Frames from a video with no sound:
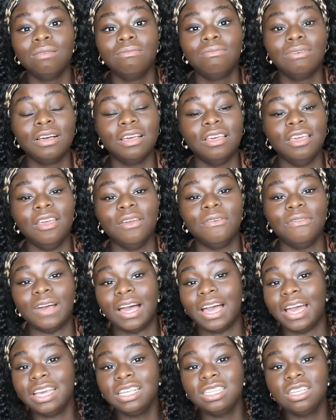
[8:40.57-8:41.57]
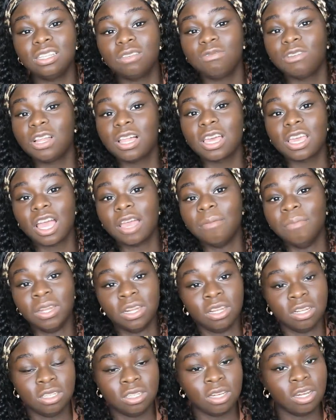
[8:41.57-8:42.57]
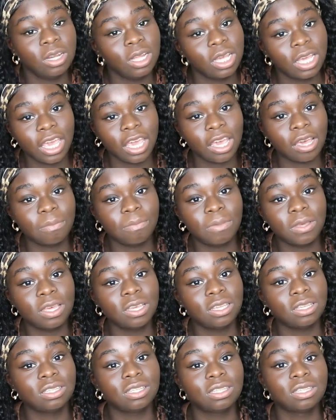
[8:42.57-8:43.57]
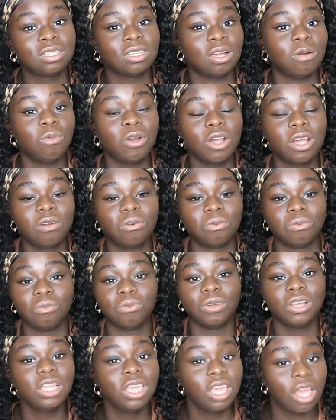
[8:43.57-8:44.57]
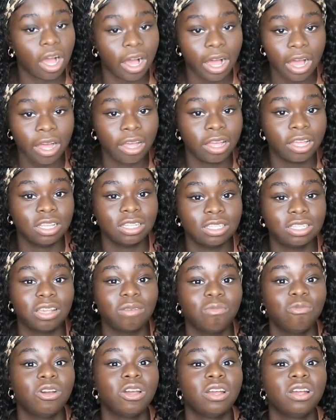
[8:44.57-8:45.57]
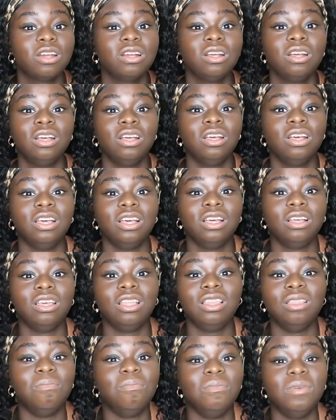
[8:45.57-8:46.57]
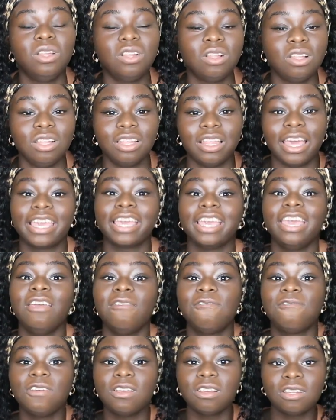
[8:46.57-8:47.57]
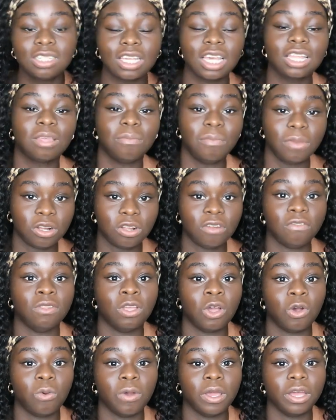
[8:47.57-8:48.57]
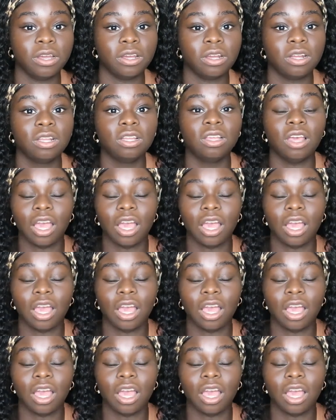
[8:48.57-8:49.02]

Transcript: But if I just feel like I'm in a dirty campus, somewhere really hot, somewhere in the middle, like it feels like the middle of nowhere.